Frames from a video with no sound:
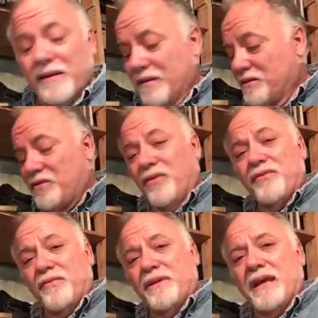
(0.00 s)
Screwed
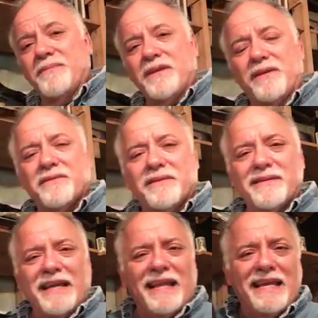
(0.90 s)
3 times. He goes,
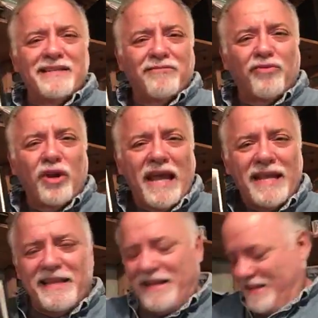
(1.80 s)
"See these? Roulette?"